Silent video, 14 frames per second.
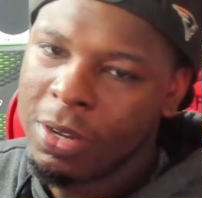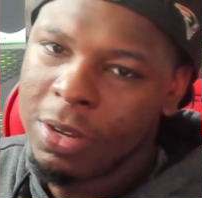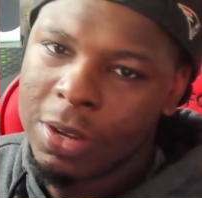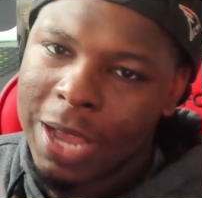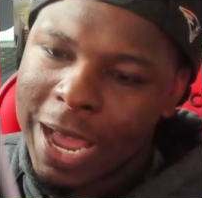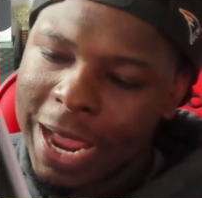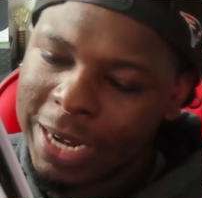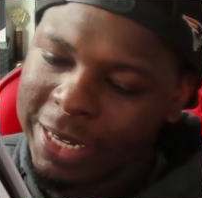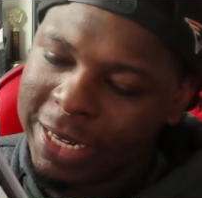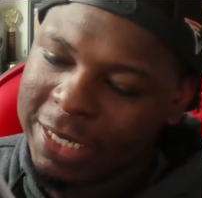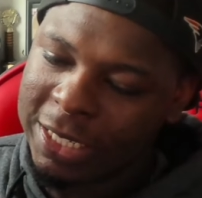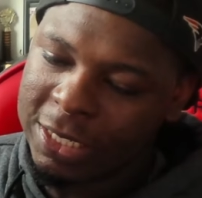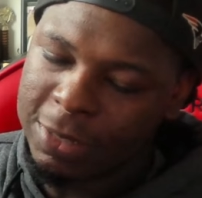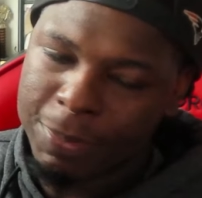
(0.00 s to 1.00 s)
highly
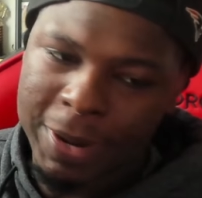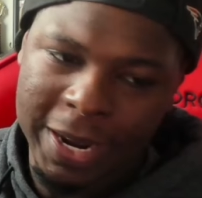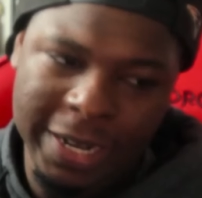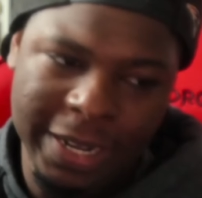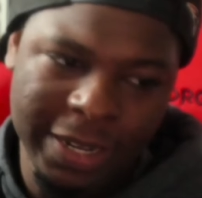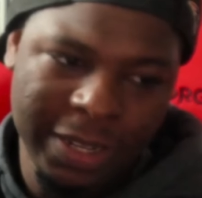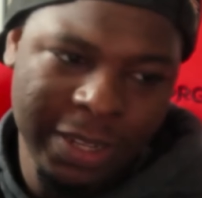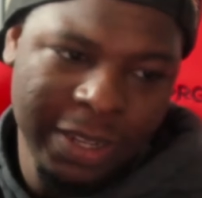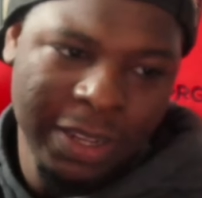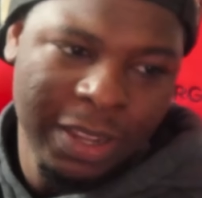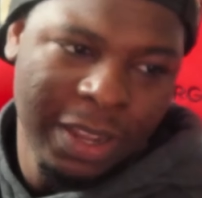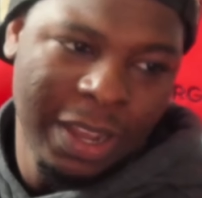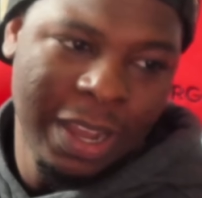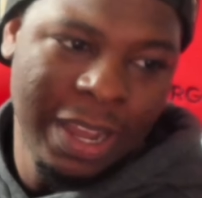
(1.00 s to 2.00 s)
anticipated,
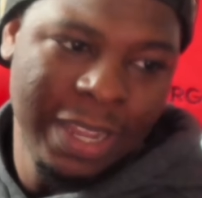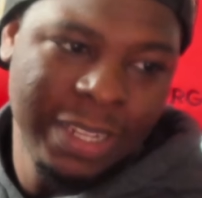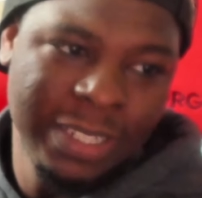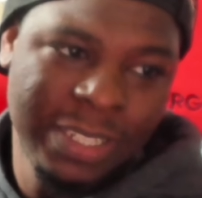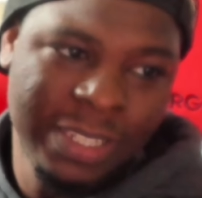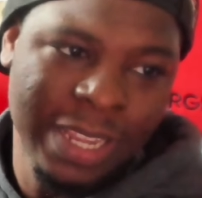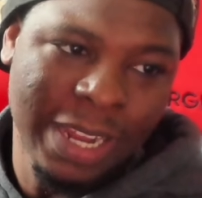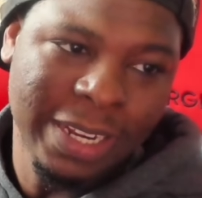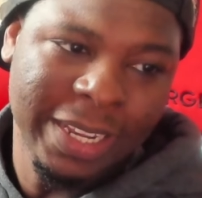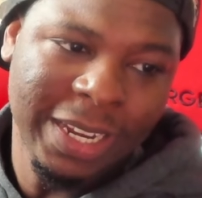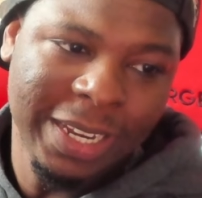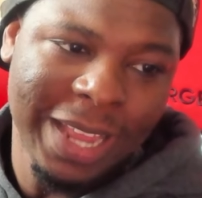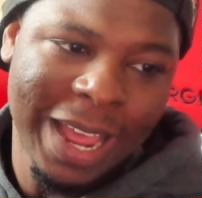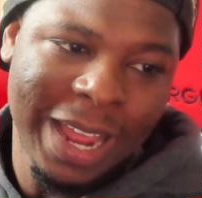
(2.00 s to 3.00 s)
is selling
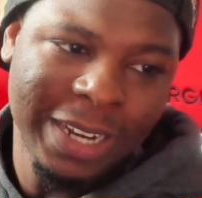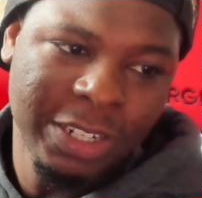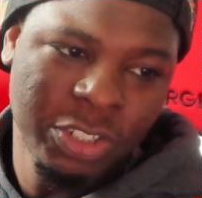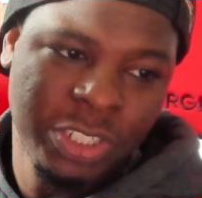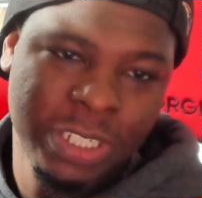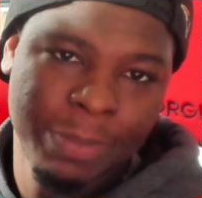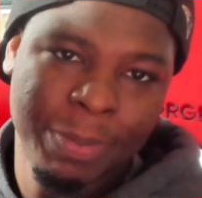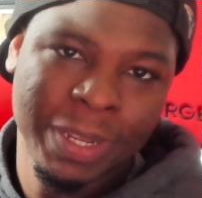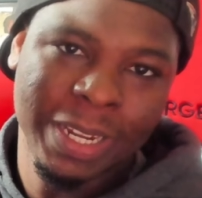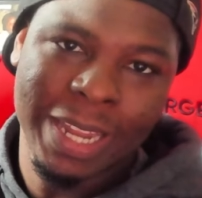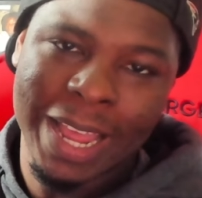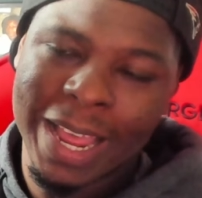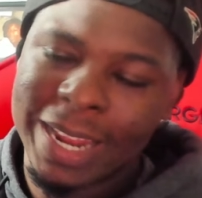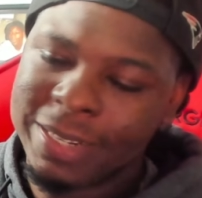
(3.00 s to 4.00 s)
a lot, they're shipping a
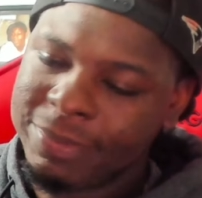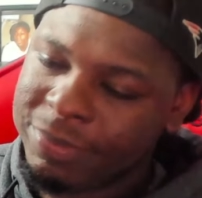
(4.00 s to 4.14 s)
lot,